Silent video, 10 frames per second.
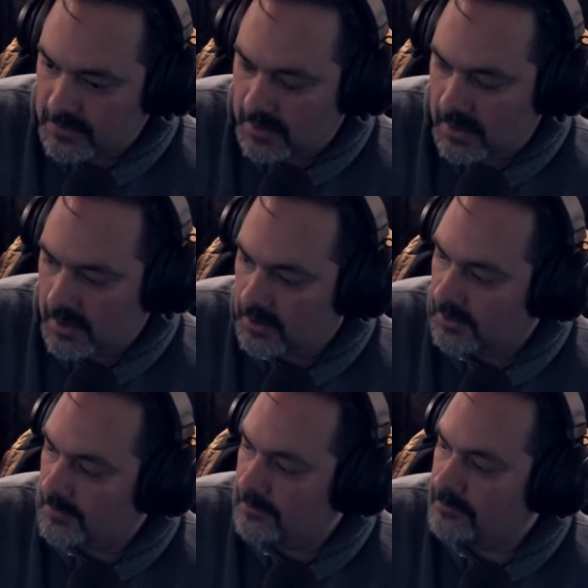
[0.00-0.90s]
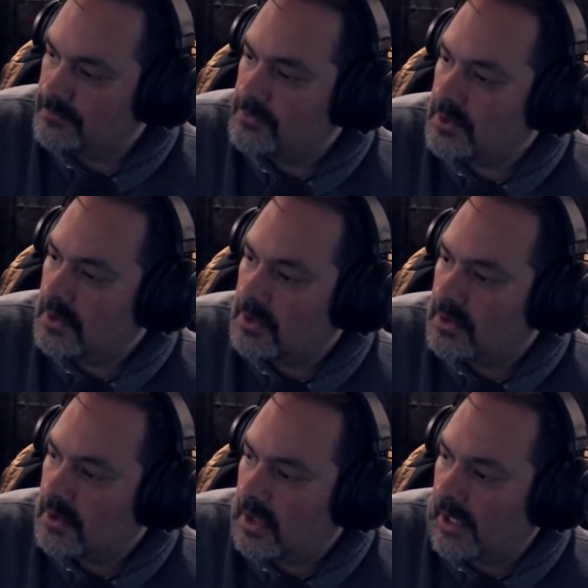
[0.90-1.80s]
Um,
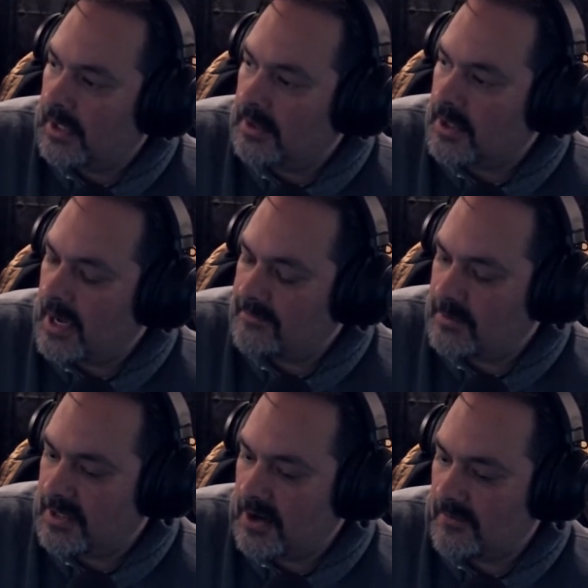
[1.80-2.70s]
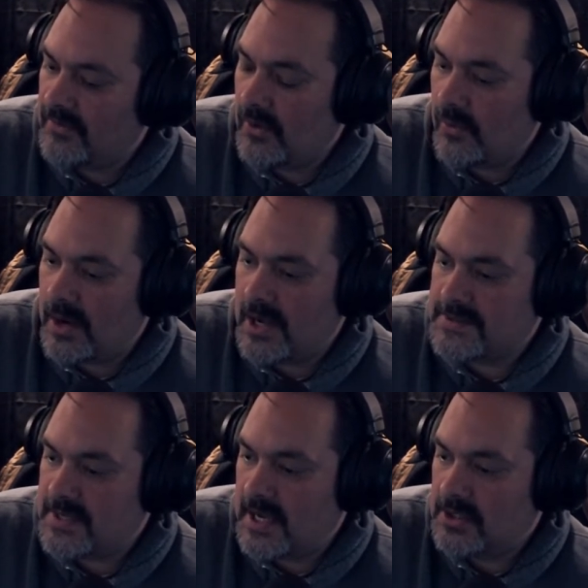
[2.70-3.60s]
and I have to be careful what I
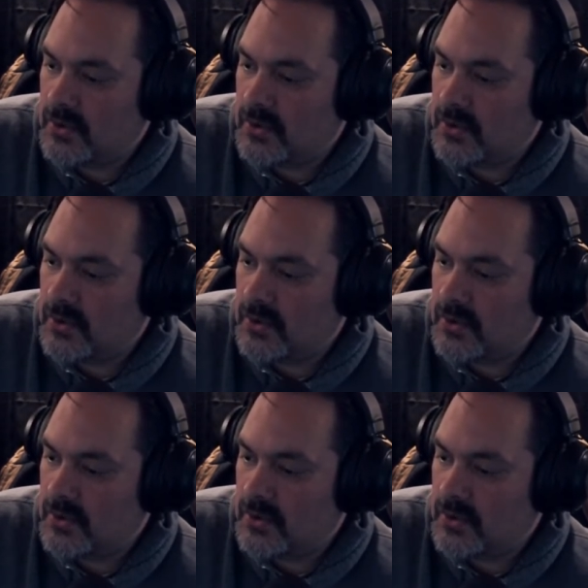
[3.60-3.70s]
say.